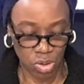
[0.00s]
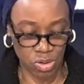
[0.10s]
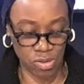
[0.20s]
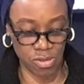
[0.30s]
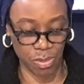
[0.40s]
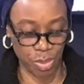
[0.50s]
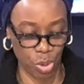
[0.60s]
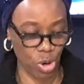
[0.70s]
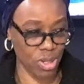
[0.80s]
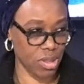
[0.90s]
to
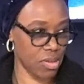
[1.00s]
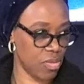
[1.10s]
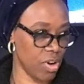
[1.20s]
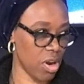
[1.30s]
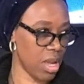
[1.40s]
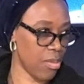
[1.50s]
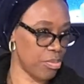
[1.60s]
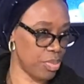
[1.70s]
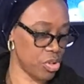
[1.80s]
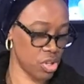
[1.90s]
support this very
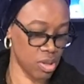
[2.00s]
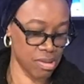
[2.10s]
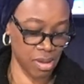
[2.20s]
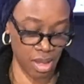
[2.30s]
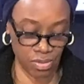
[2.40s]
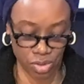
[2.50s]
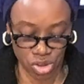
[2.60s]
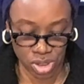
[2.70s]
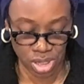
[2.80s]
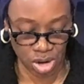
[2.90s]
ambitious and
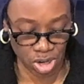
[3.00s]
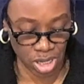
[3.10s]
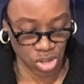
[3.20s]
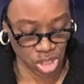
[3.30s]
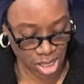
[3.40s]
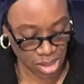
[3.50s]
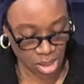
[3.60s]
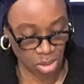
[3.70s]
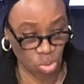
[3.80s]
visionary agenda.